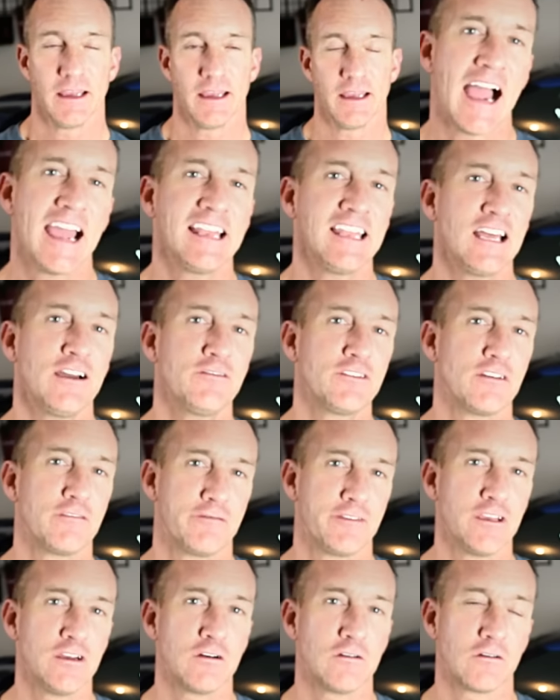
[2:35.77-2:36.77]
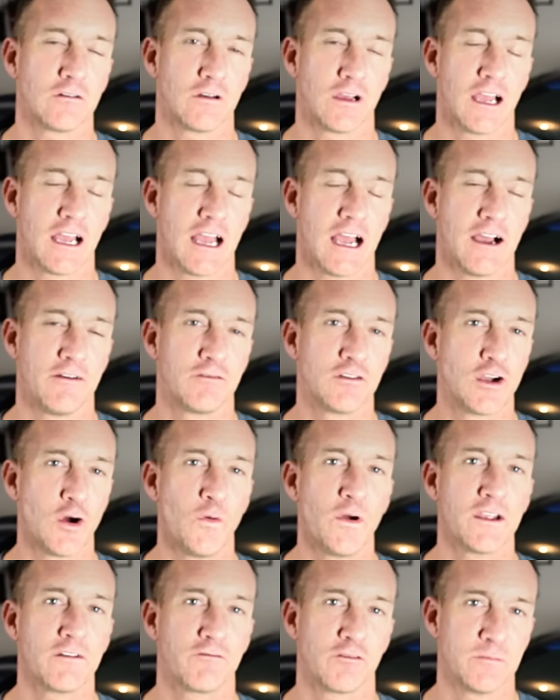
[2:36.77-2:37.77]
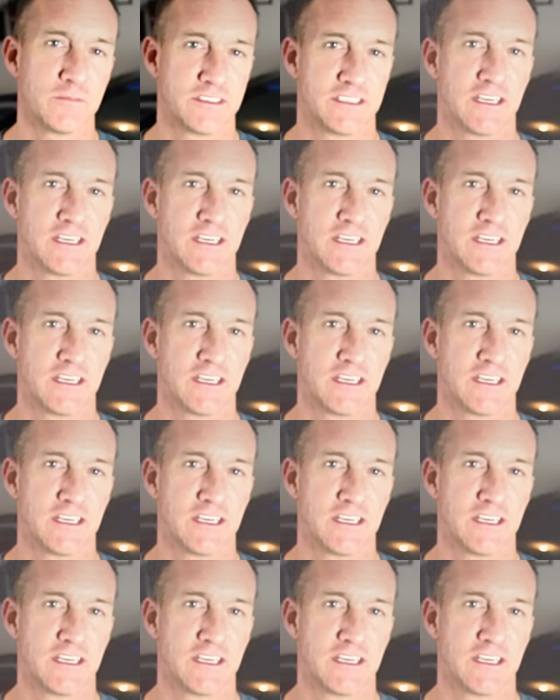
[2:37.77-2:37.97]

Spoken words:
I love the feel of going from